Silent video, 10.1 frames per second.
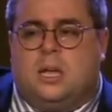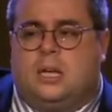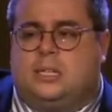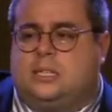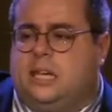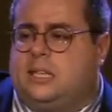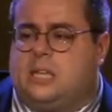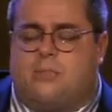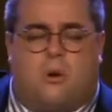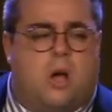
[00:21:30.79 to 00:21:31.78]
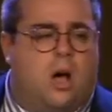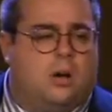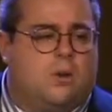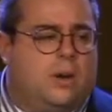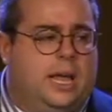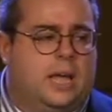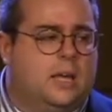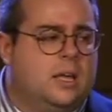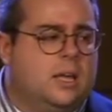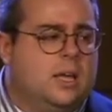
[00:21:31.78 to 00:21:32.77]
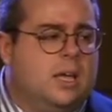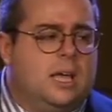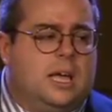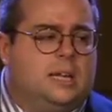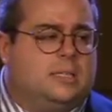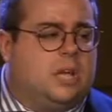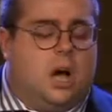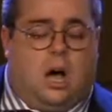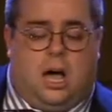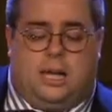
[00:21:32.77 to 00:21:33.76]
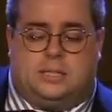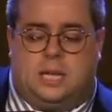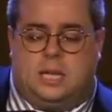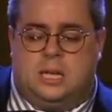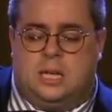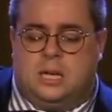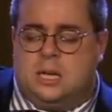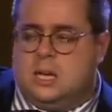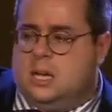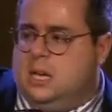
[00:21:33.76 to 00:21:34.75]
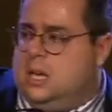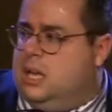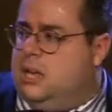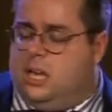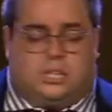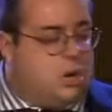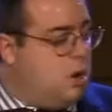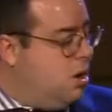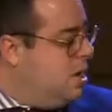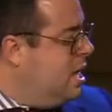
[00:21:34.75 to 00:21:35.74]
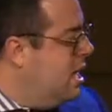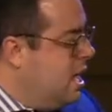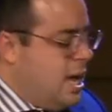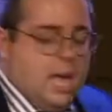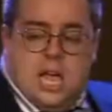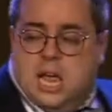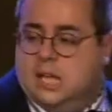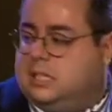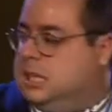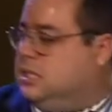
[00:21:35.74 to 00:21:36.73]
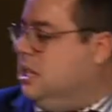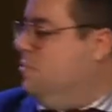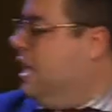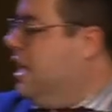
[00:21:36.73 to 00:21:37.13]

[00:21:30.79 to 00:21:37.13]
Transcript: He sees that they're hungry and it's hot. And you turn. He says, Somebody